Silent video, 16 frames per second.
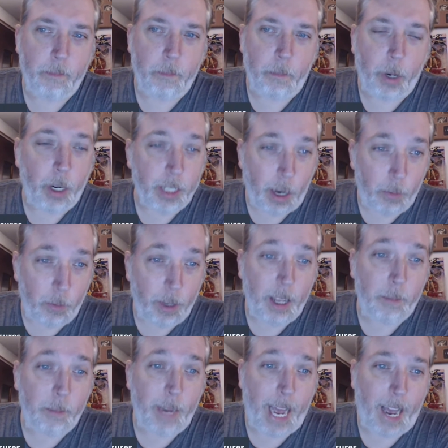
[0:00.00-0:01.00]
because I
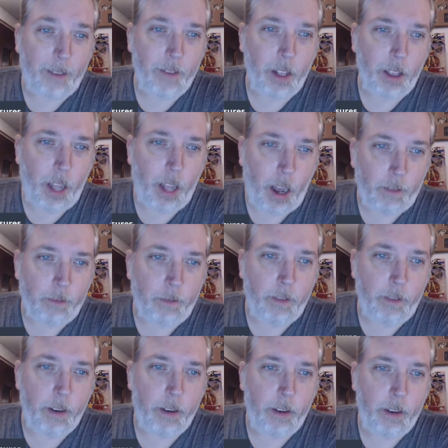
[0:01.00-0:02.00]
want them to have the
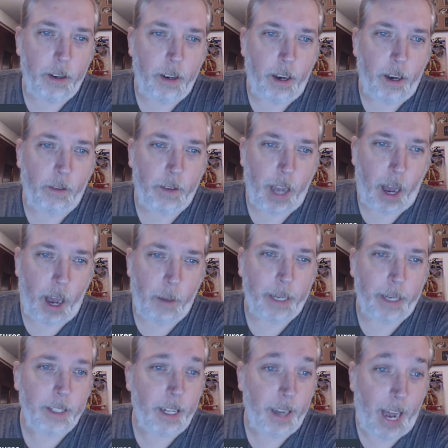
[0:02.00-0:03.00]
love of
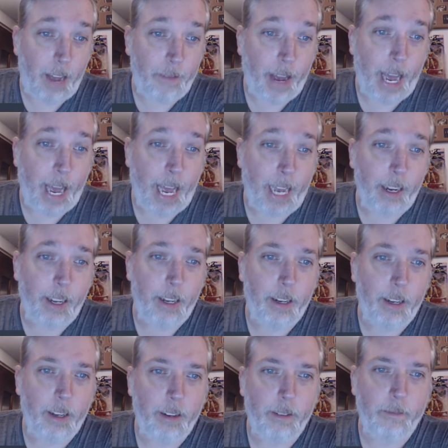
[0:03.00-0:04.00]
comics that I've had
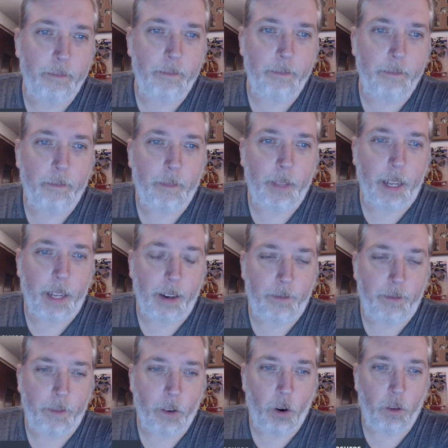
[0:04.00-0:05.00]

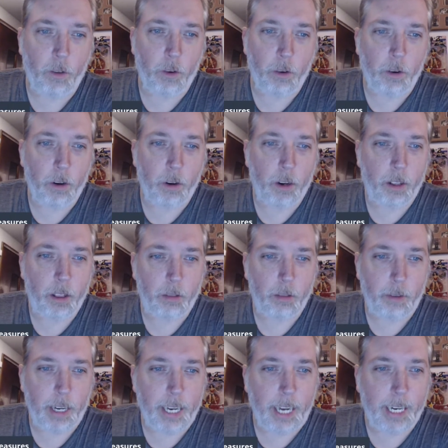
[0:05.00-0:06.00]
for over
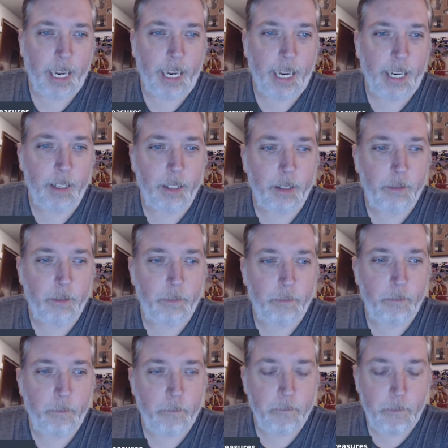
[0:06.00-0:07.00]
3 decades.
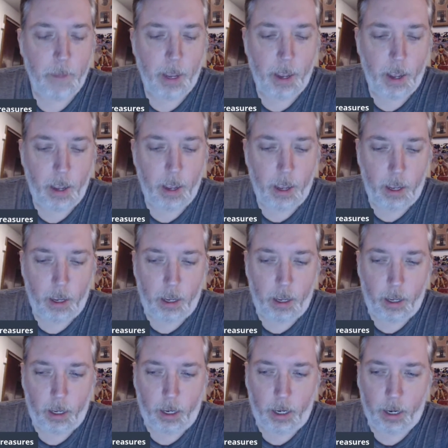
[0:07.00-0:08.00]

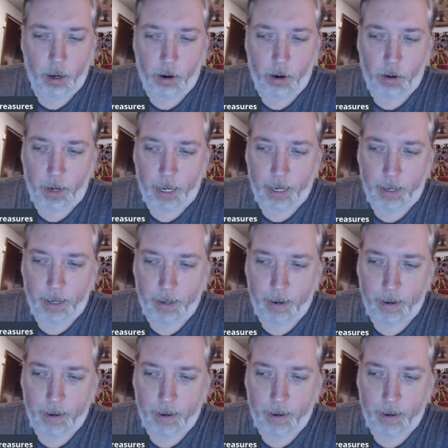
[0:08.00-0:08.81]
You know, and